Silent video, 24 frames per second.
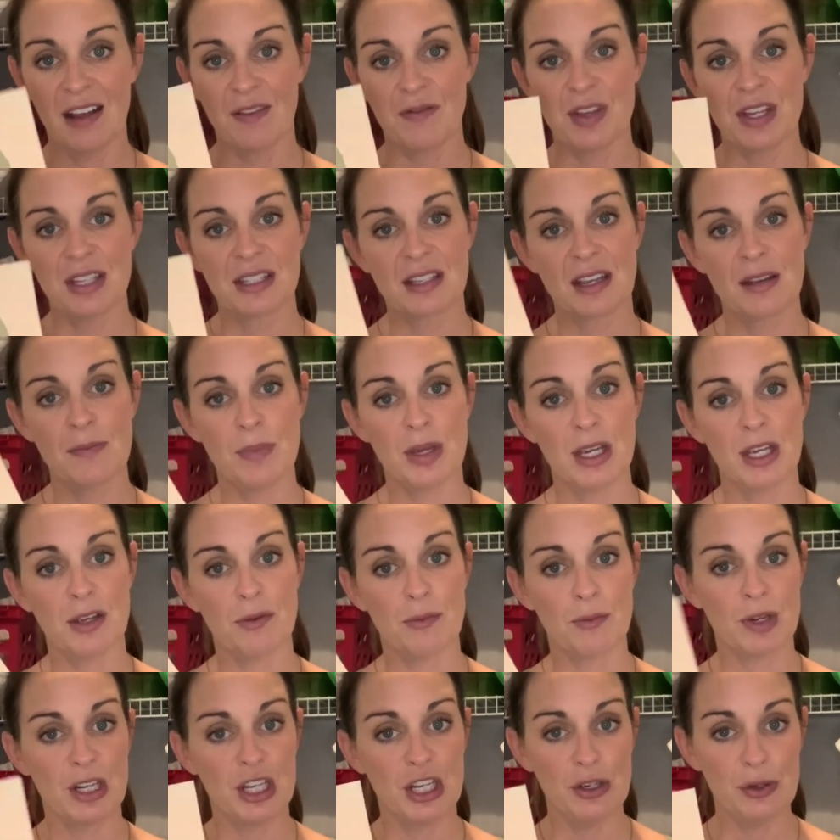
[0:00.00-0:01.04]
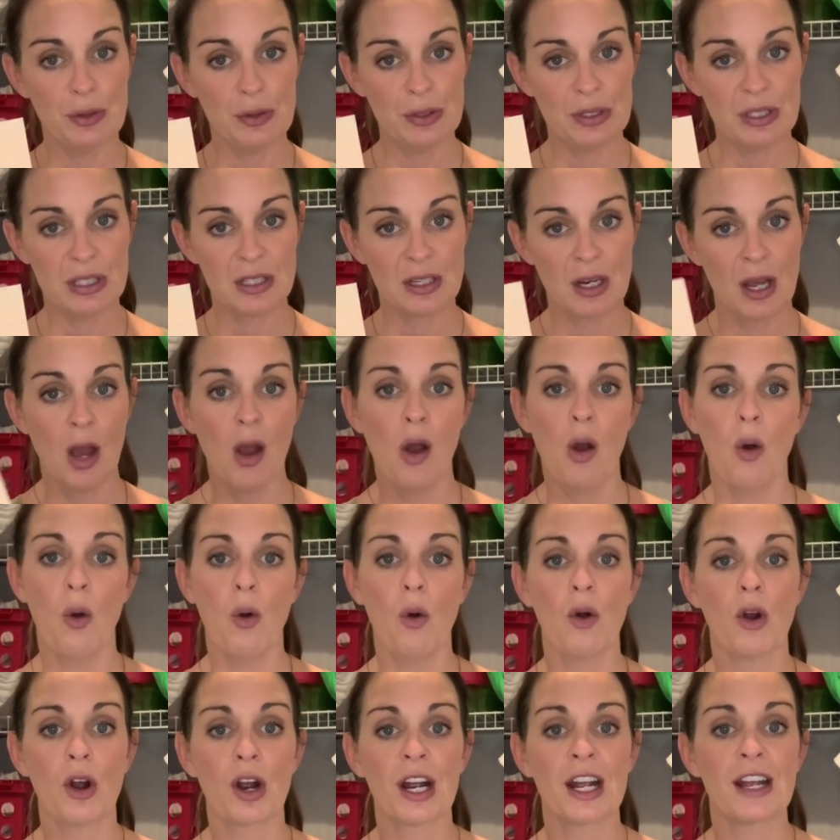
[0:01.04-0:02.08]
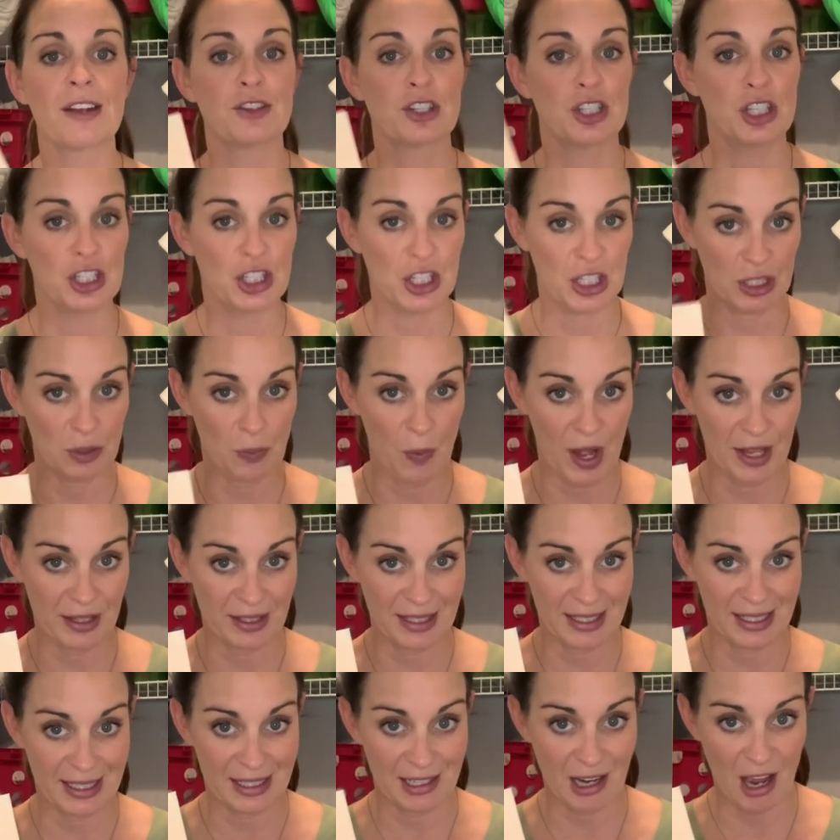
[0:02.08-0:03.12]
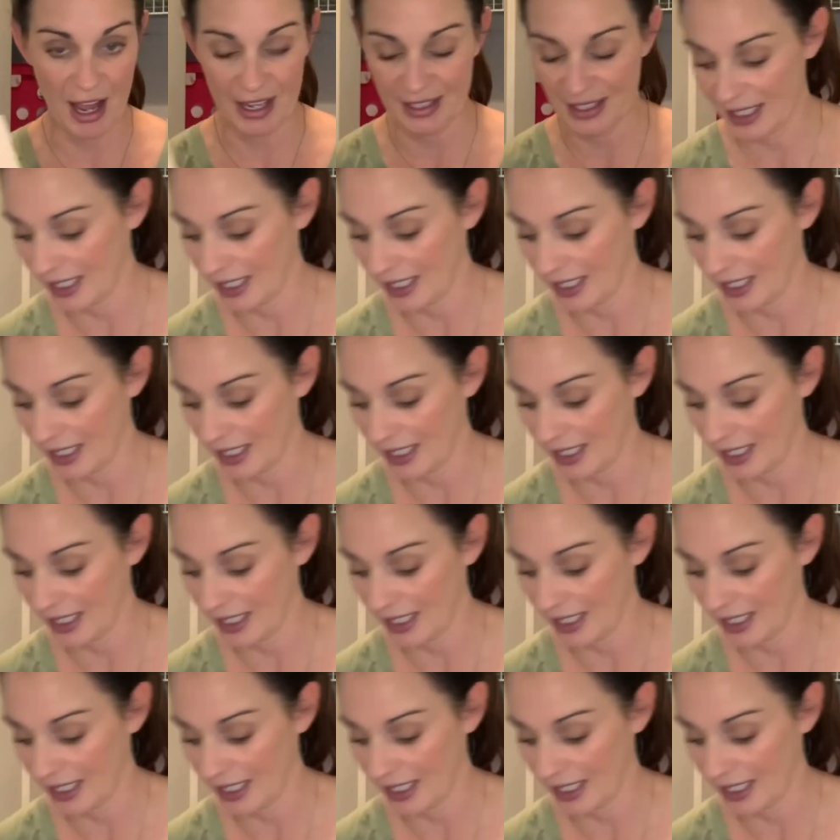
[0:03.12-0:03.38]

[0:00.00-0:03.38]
if this can be reused or if she just wants to toss